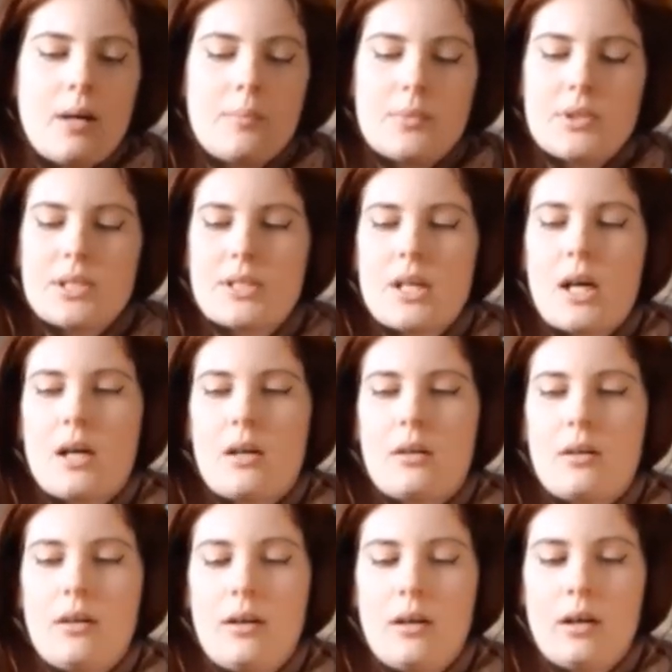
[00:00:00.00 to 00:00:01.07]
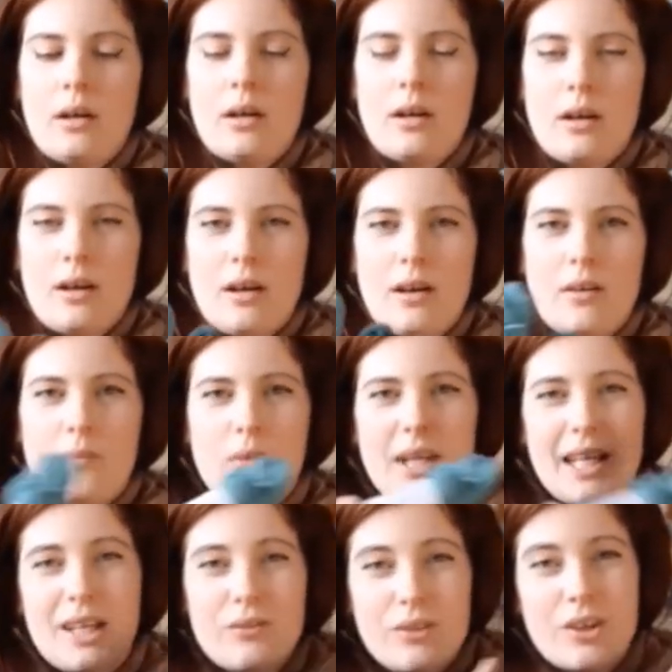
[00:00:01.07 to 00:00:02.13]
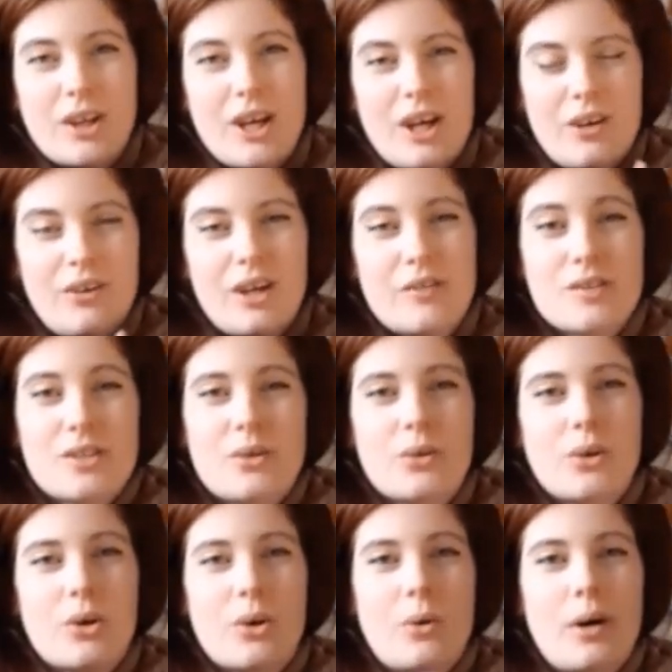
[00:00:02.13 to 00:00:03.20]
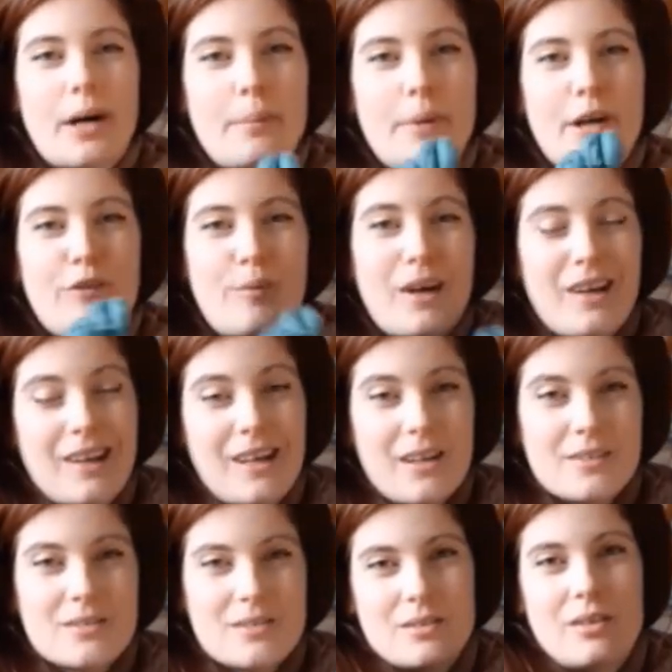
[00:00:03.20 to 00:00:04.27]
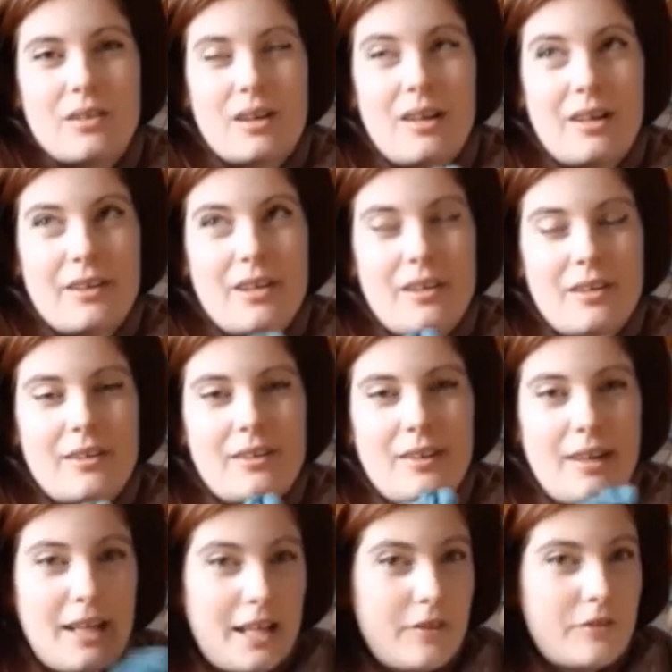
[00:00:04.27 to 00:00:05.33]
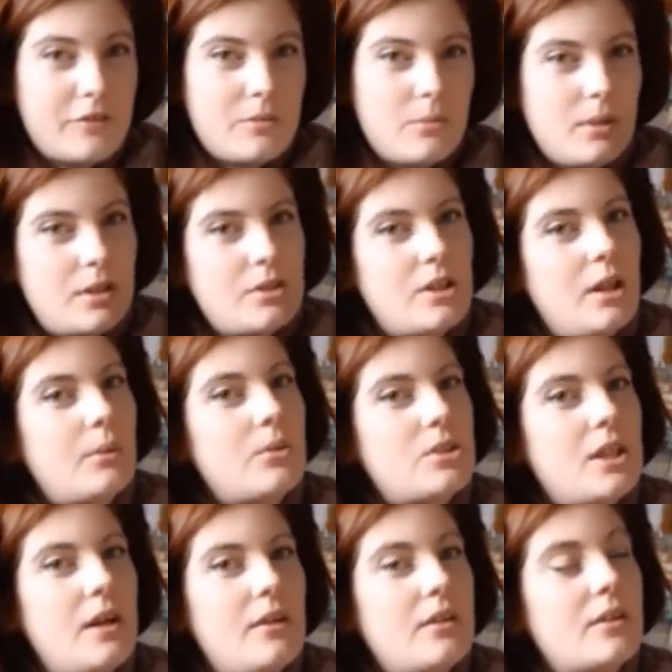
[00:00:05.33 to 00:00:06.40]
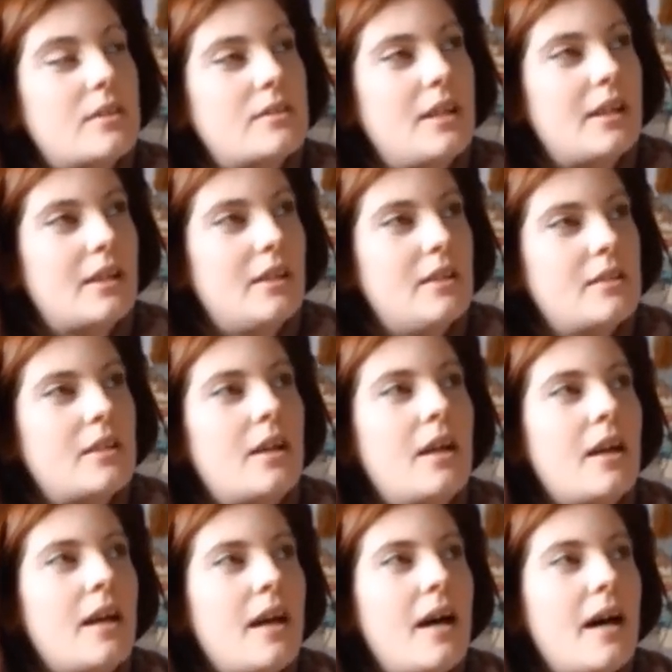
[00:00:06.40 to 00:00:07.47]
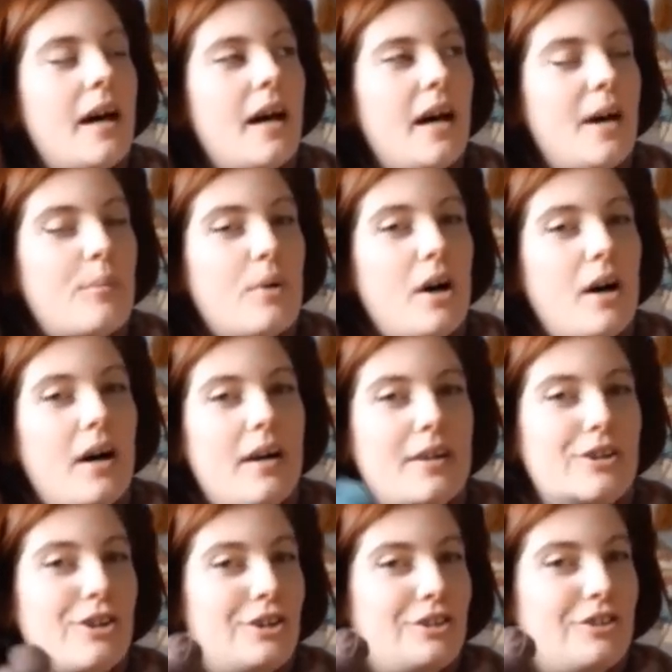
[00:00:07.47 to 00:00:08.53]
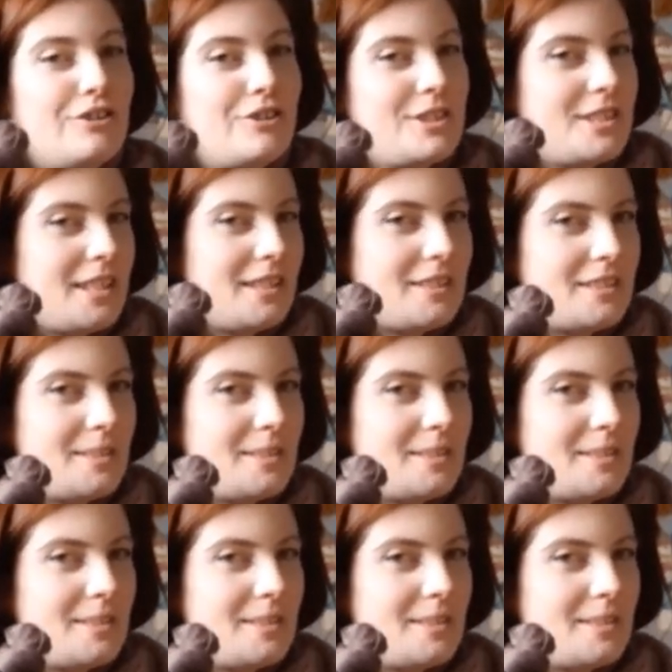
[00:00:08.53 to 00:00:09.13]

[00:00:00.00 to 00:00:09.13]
So even though I've still got quite a bit of my last sock yarn left, which I will share with you in a second, I couldn't resist